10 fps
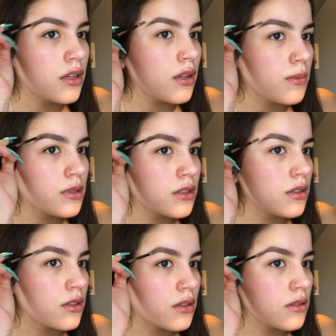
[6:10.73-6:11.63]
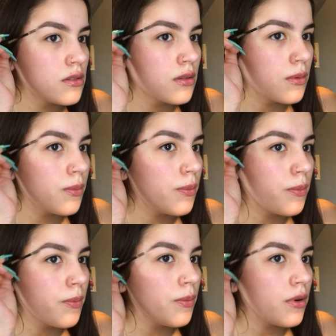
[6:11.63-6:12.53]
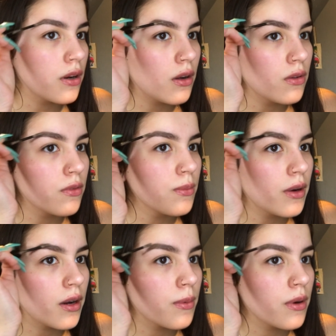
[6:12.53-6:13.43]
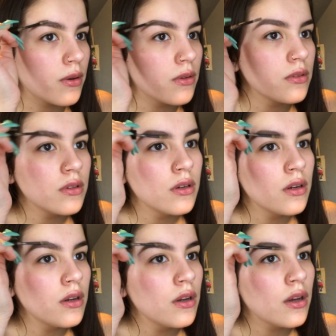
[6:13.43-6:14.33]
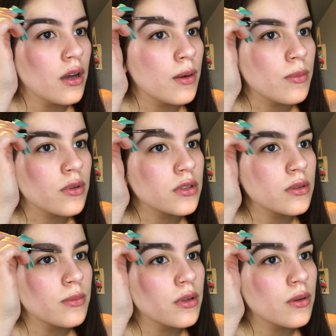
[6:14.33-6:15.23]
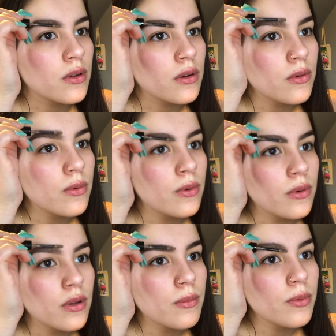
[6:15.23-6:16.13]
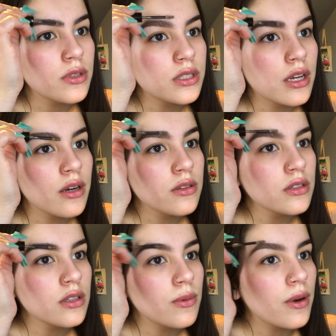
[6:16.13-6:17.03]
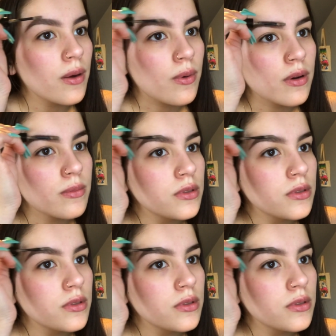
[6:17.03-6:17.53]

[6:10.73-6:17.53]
And then I'm just gonna put it all over my eyebrow and brush them in the brush the hairs in the way I want them